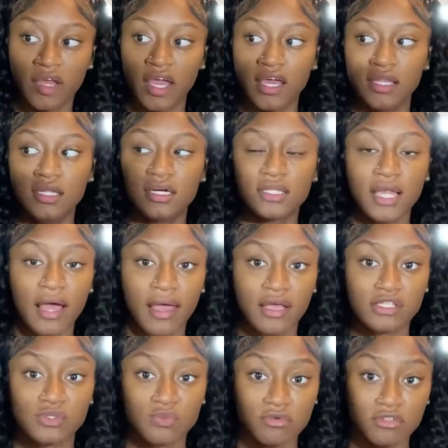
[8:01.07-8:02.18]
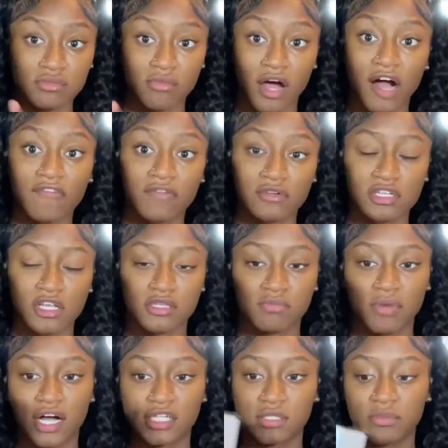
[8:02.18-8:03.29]
It looks like it's real small from its
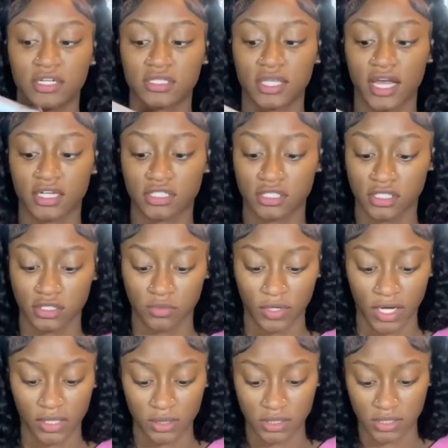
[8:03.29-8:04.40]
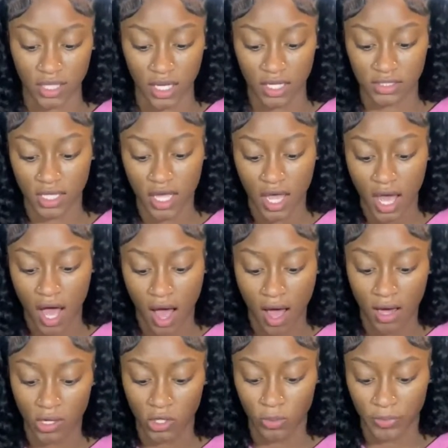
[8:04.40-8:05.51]
box, but it's actually a regular size.
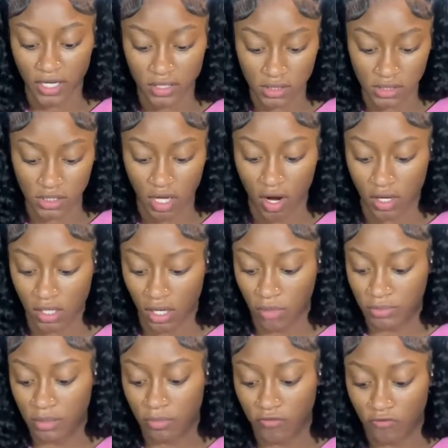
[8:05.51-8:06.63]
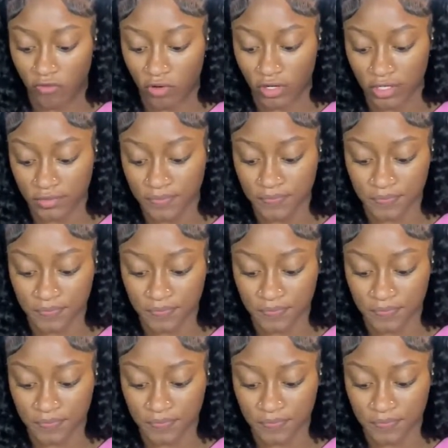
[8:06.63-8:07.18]
I'll open it since I already opened it before.